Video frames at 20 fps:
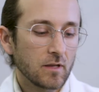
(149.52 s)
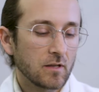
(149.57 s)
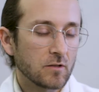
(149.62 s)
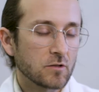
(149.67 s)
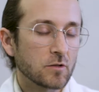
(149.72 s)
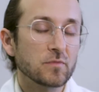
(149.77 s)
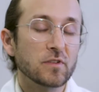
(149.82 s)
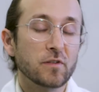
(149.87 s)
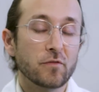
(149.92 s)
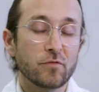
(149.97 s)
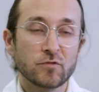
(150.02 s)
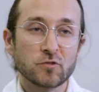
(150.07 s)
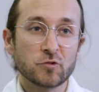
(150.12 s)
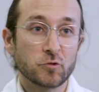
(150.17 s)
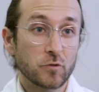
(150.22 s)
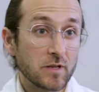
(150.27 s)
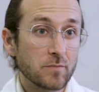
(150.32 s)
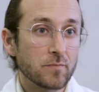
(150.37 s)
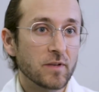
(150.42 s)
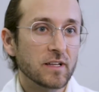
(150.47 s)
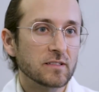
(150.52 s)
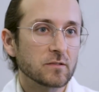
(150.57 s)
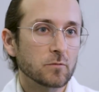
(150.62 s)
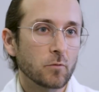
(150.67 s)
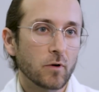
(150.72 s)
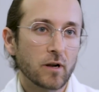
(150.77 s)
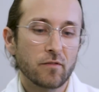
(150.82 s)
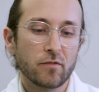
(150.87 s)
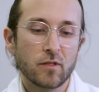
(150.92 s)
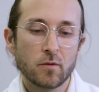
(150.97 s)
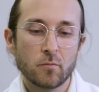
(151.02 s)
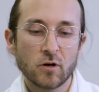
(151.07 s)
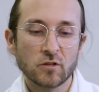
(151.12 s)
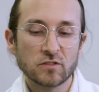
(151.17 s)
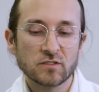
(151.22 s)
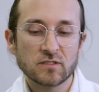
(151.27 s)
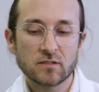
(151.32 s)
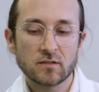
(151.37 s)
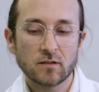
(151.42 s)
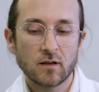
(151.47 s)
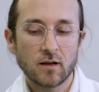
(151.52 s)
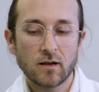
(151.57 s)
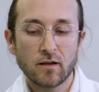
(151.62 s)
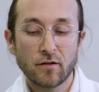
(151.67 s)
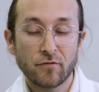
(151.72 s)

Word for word: in terms of treatments, one of the most uh,